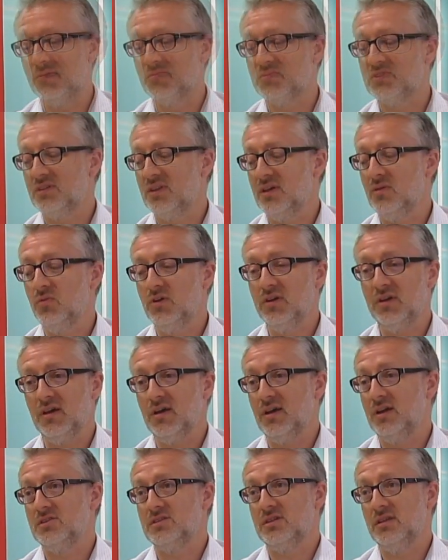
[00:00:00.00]
So there wasn't
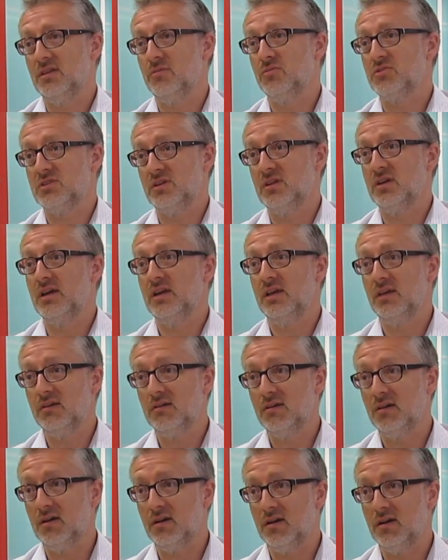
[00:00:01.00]
a
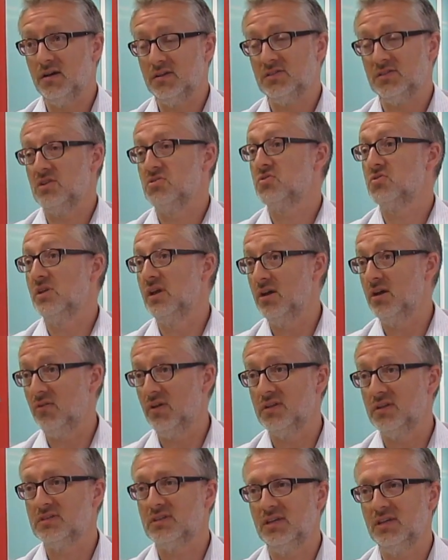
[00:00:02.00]
central
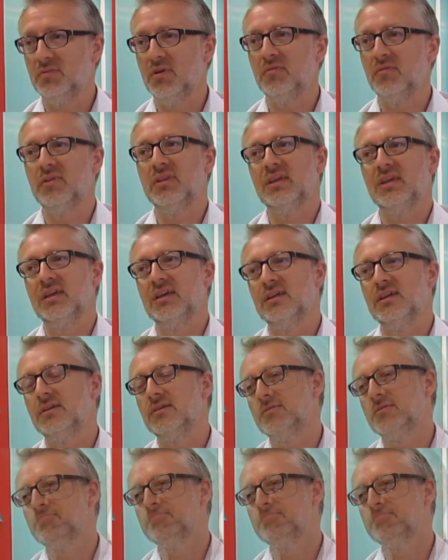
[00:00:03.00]
area to keep everything in.